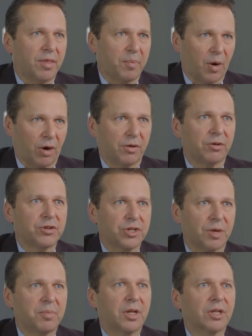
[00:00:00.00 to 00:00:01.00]
the
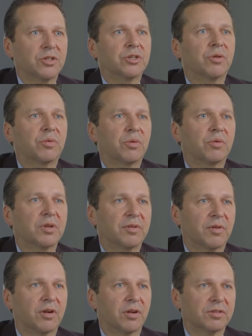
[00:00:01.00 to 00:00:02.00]
partnership gets you through
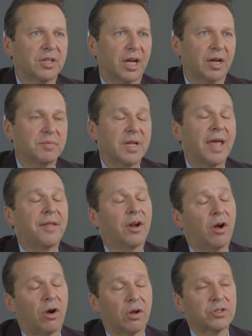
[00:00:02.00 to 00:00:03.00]
difficult times and then
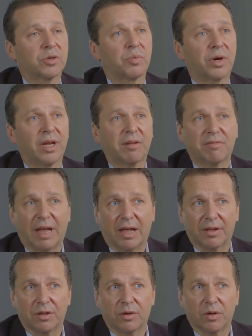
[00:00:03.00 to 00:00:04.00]
also bringing
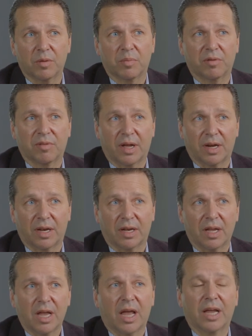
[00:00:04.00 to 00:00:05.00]
value and
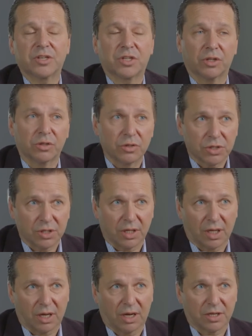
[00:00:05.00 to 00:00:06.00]
providing a solution to the